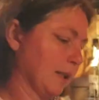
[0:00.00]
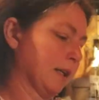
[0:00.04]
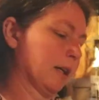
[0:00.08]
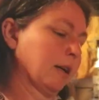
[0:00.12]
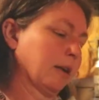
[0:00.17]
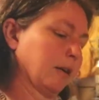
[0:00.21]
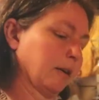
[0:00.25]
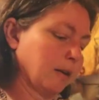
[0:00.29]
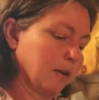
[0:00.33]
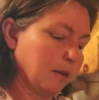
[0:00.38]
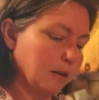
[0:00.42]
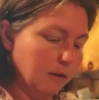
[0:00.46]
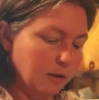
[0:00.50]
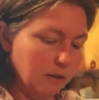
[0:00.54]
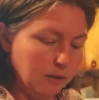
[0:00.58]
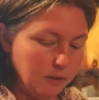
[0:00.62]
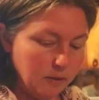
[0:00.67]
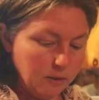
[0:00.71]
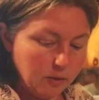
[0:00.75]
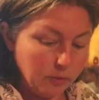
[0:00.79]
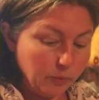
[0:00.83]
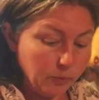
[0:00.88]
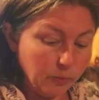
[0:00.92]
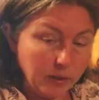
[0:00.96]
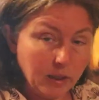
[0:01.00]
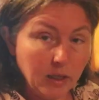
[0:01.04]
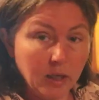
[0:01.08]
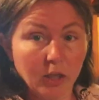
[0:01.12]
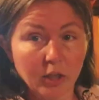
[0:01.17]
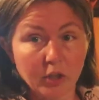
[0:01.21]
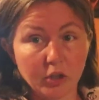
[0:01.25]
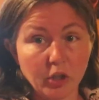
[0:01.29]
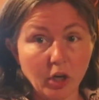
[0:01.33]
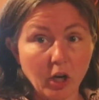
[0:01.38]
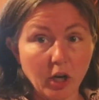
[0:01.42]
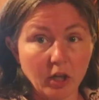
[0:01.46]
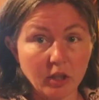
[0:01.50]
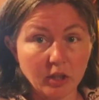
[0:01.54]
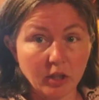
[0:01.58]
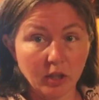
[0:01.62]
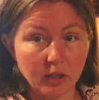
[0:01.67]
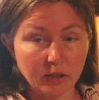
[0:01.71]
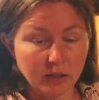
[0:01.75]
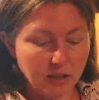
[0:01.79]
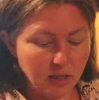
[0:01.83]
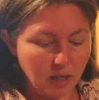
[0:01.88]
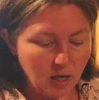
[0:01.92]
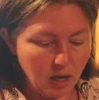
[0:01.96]
here. We got our jars all
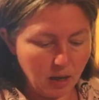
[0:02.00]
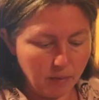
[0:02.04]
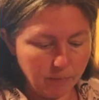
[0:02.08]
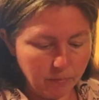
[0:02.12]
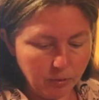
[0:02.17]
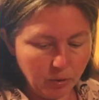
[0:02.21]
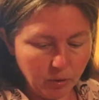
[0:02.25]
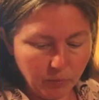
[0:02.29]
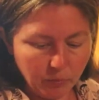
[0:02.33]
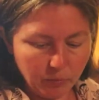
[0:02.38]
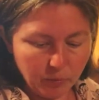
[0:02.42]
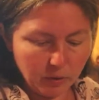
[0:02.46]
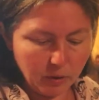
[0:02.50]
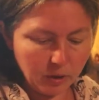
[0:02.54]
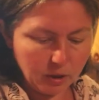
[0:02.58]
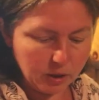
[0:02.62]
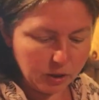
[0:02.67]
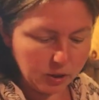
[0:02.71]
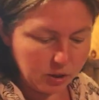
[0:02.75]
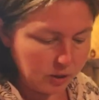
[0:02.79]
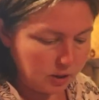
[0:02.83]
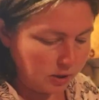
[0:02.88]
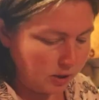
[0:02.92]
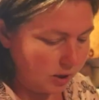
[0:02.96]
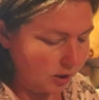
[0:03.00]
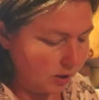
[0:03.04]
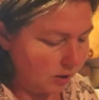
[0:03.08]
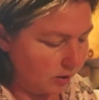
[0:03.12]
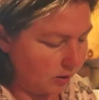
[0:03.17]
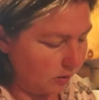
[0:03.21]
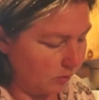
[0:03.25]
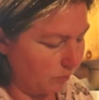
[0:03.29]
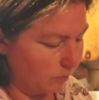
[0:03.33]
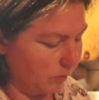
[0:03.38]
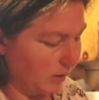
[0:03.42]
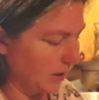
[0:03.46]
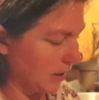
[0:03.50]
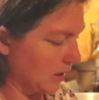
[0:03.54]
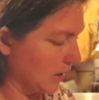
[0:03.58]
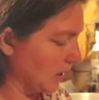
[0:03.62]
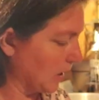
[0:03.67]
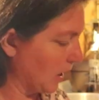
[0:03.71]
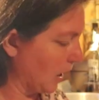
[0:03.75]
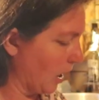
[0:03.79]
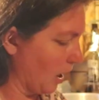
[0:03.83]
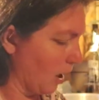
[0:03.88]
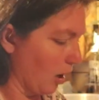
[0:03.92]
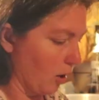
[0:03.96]
set up. They're washed, rinsed
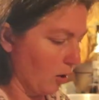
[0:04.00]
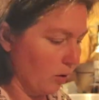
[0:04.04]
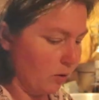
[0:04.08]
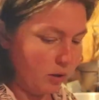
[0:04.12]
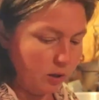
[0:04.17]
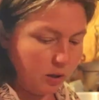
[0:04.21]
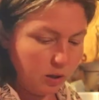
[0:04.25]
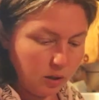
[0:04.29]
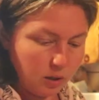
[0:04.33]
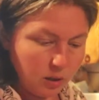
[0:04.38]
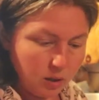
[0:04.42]
out.